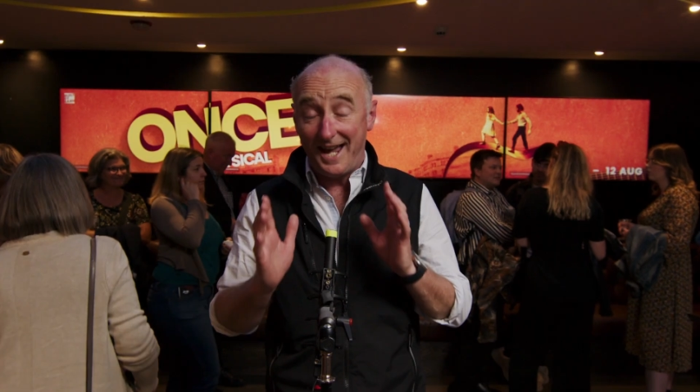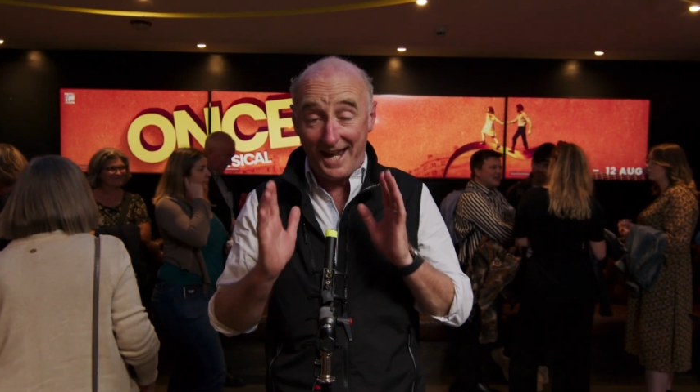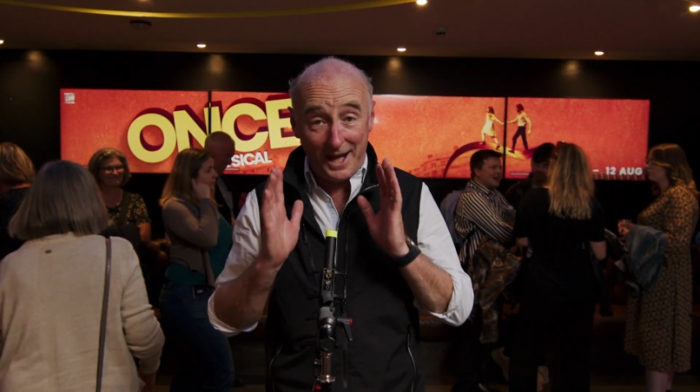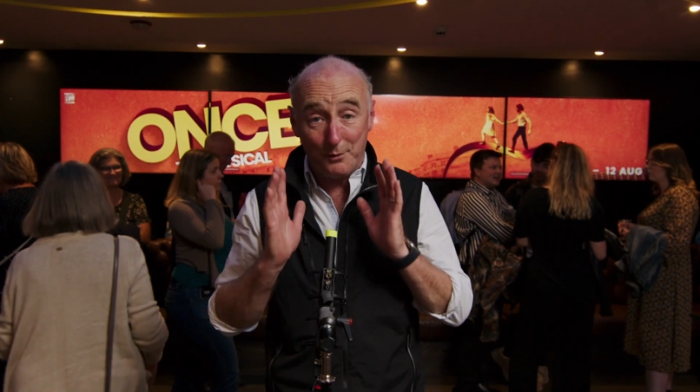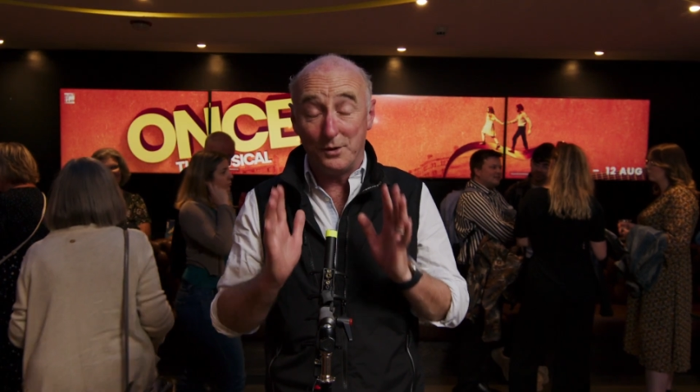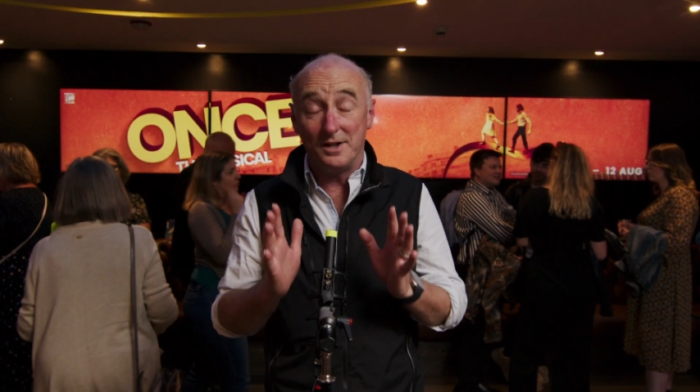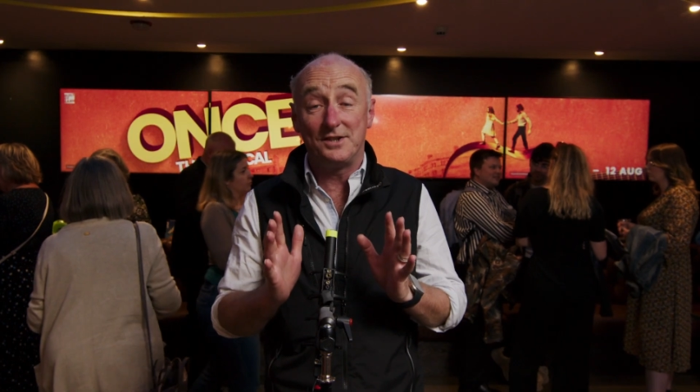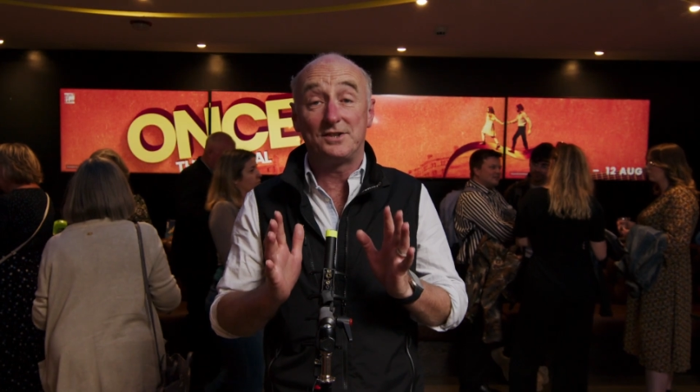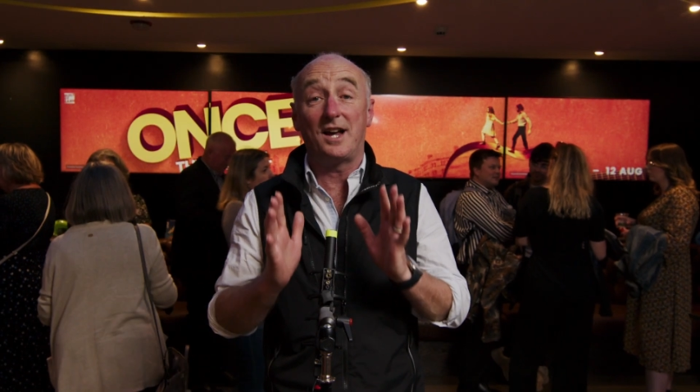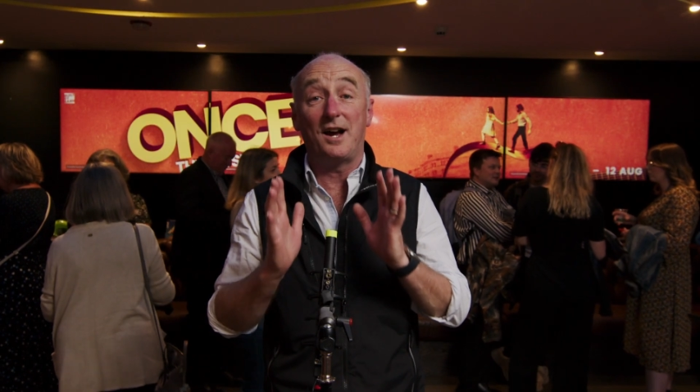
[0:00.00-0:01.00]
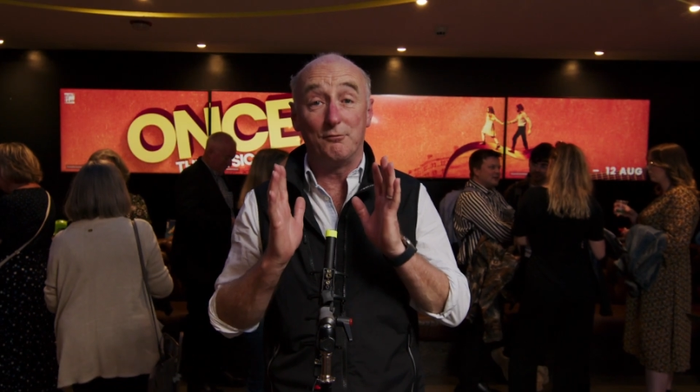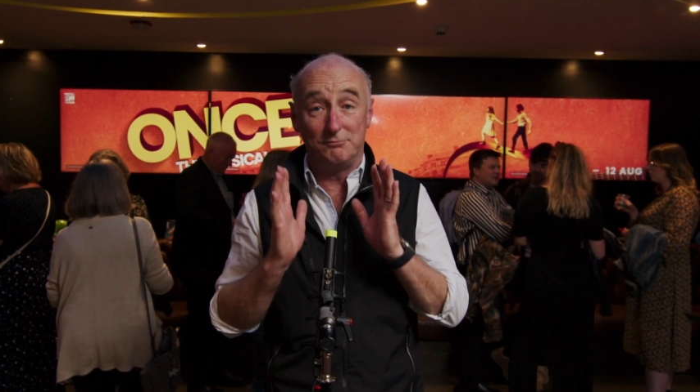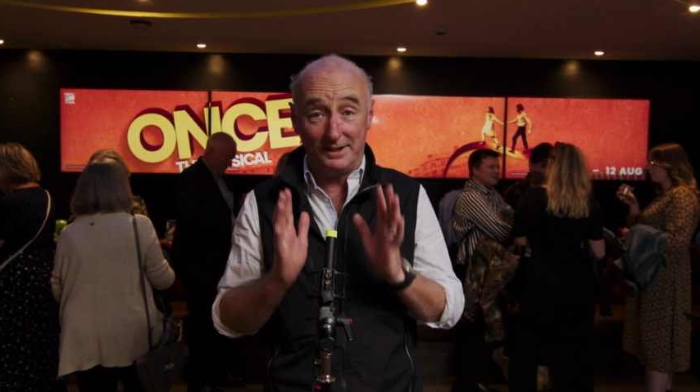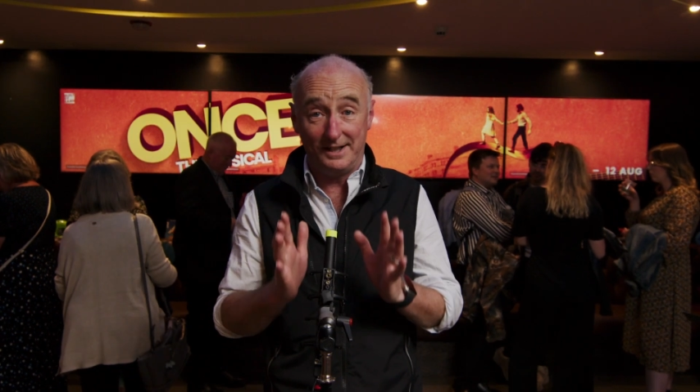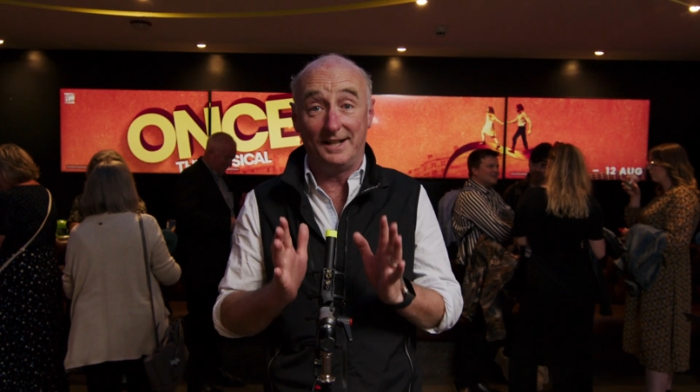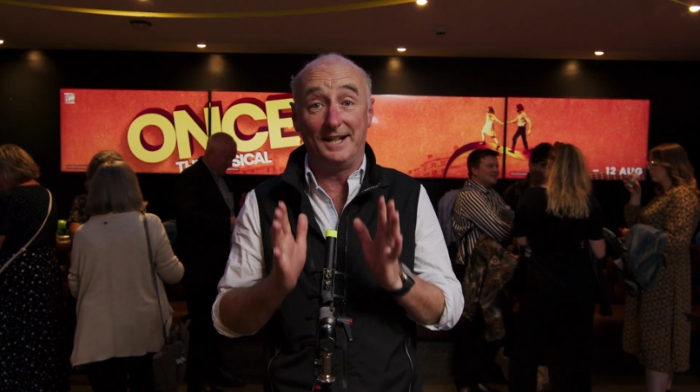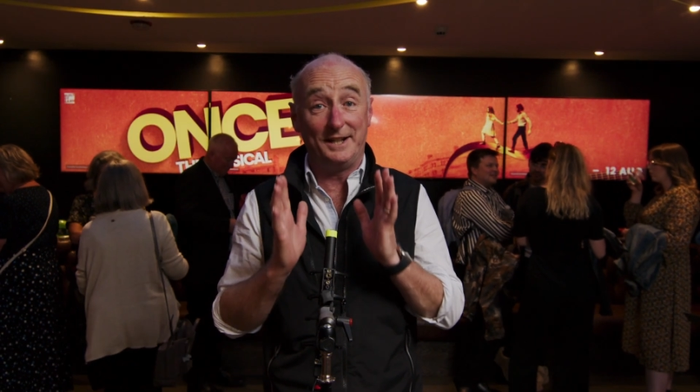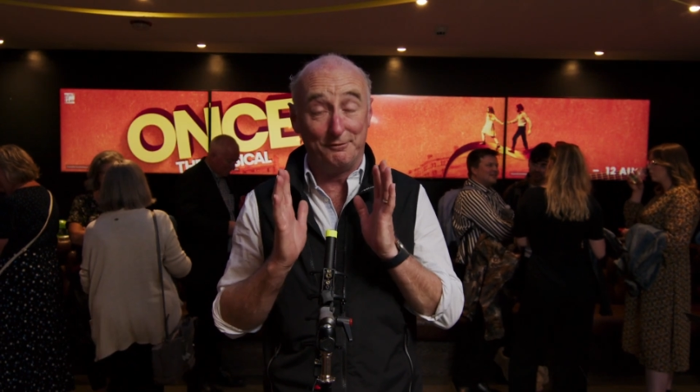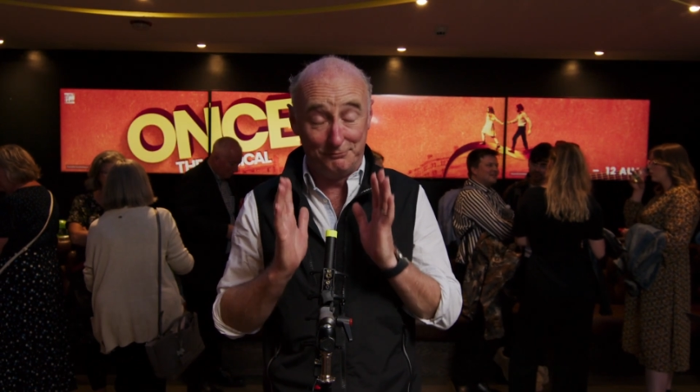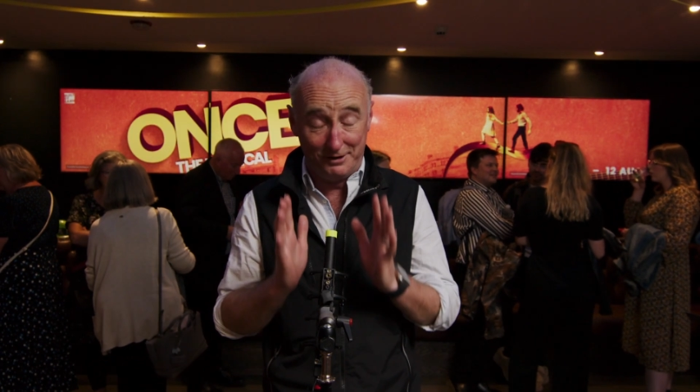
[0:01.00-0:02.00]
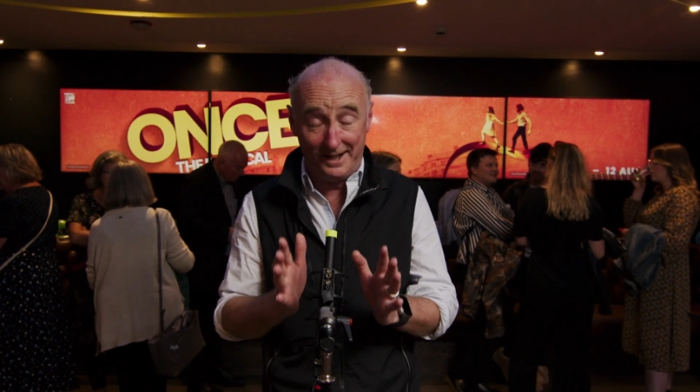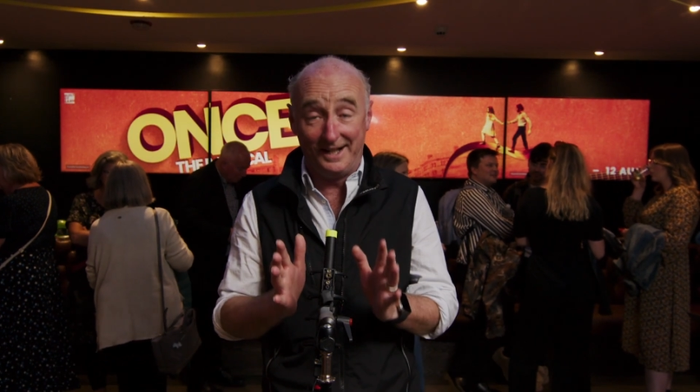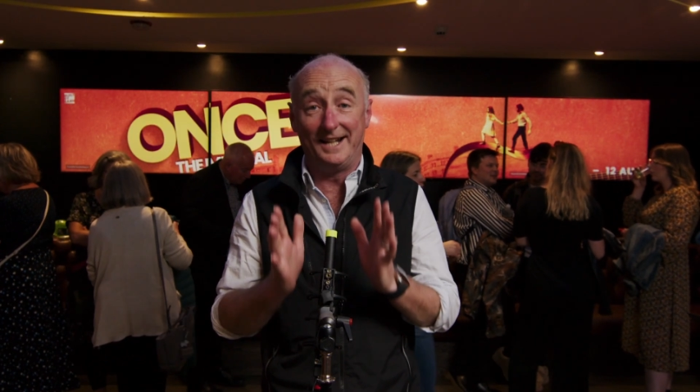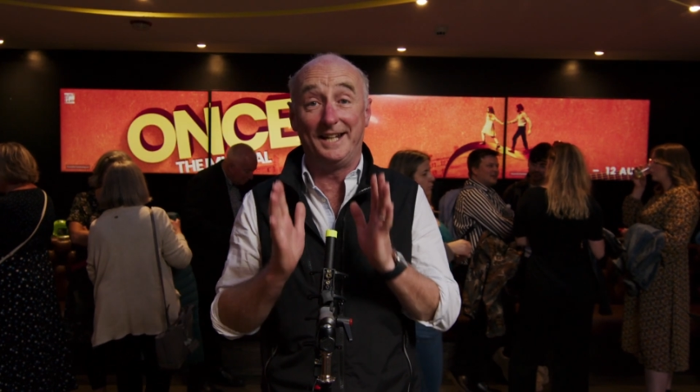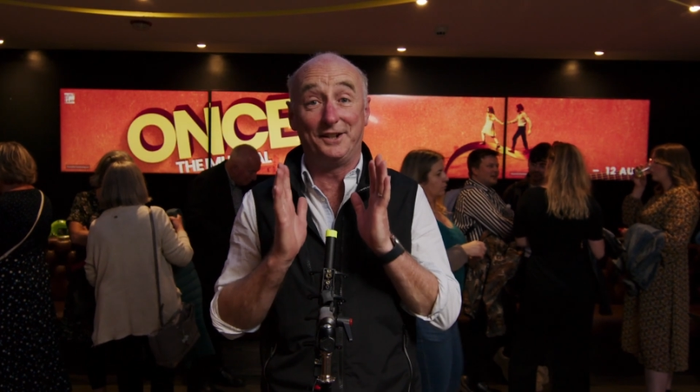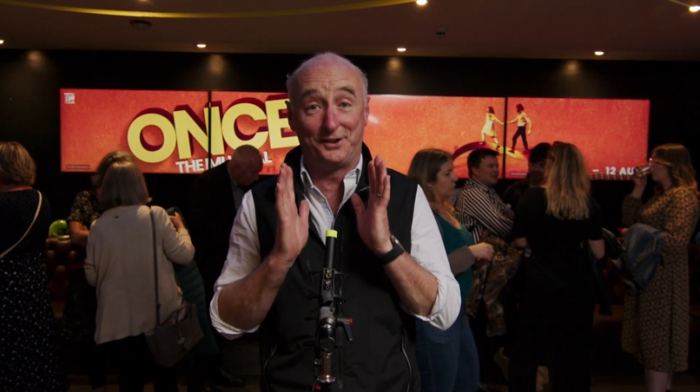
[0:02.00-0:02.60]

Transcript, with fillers: It was really, really